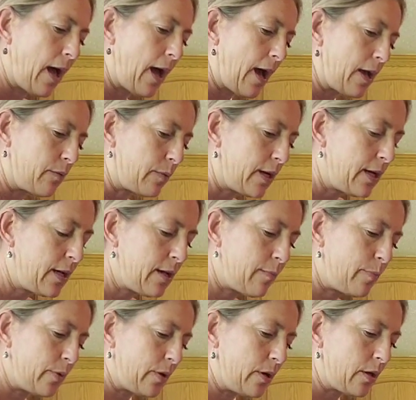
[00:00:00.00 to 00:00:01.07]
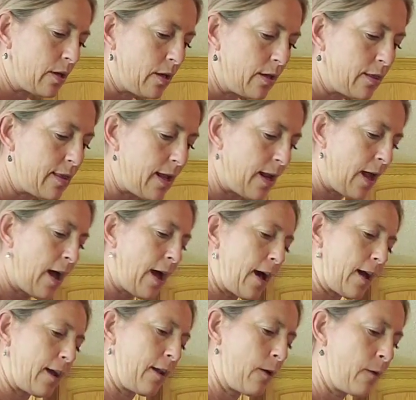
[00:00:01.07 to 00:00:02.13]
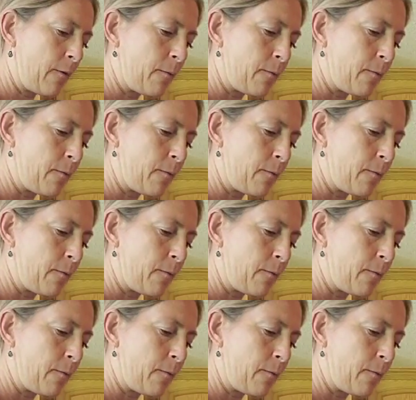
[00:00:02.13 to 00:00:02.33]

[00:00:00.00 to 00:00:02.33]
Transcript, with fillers: had written a book that had